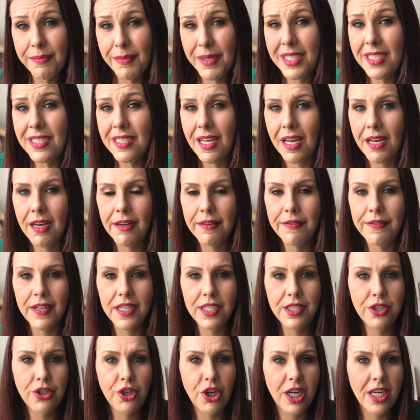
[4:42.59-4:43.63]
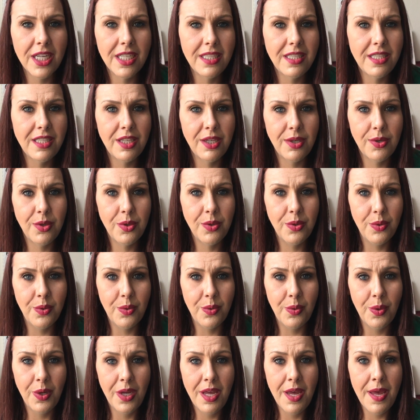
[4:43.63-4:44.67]
myself, I tried
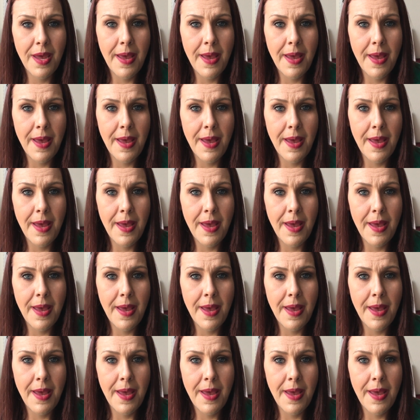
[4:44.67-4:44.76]
to